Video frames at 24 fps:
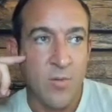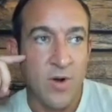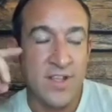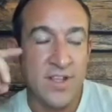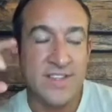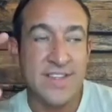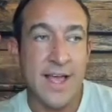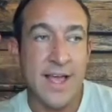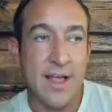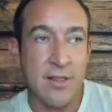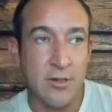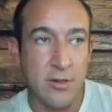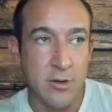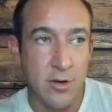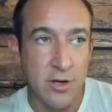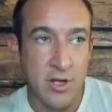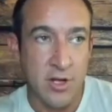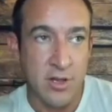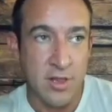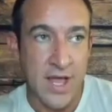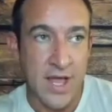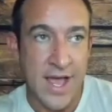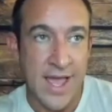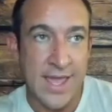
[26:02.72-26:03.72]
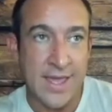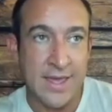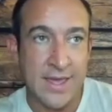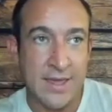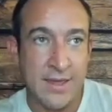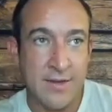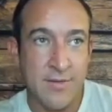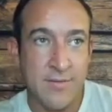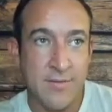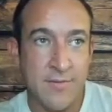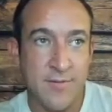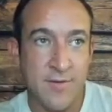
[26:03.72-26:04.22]
that look like
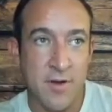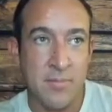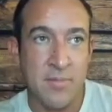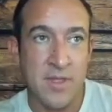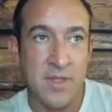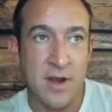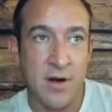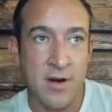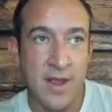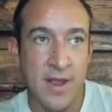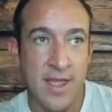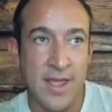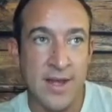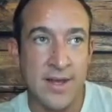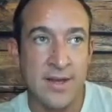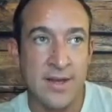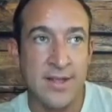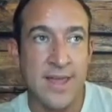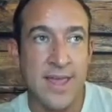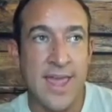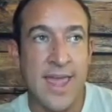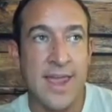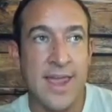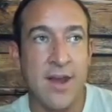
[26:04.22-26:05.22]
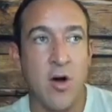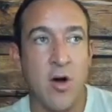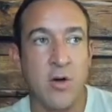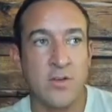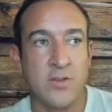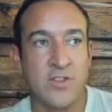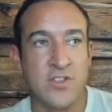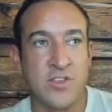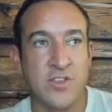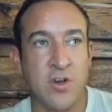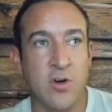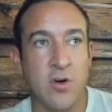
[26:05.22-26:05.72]
from their end? And
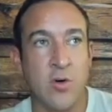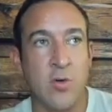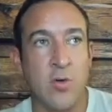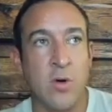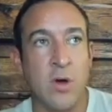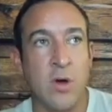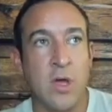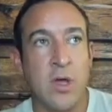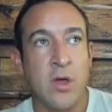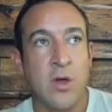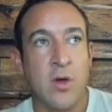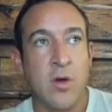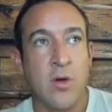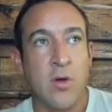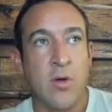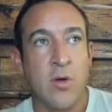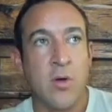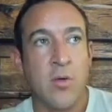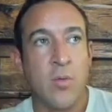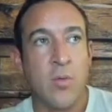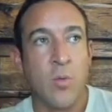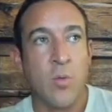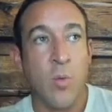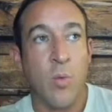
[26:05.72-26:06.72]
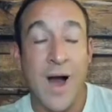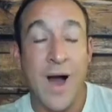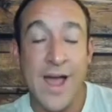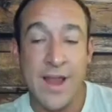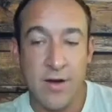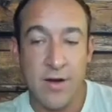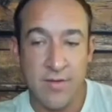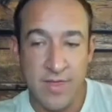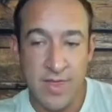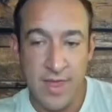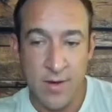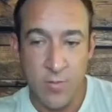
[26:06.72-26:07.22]
also, why
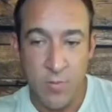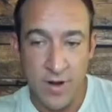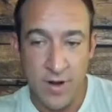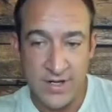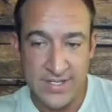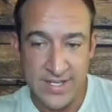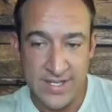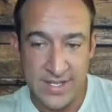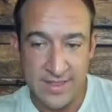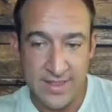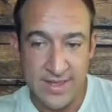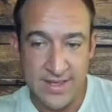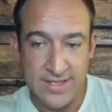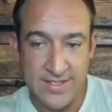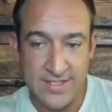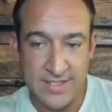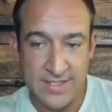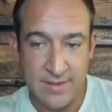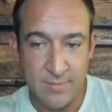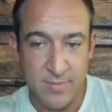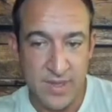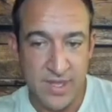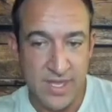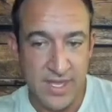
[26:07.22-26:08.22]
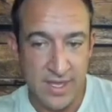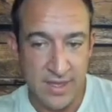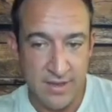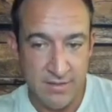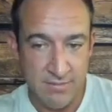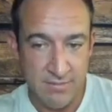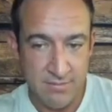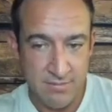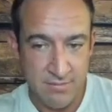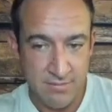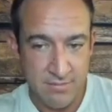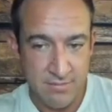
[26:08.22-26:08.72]
are they wanting this to be
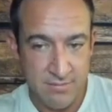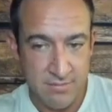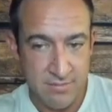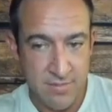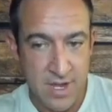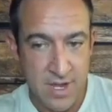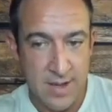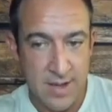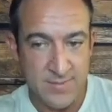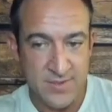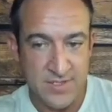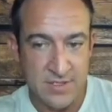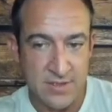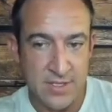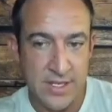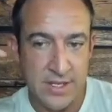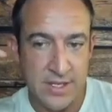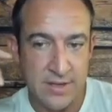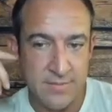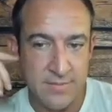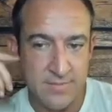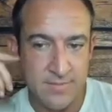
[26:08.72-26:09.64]
obsolete?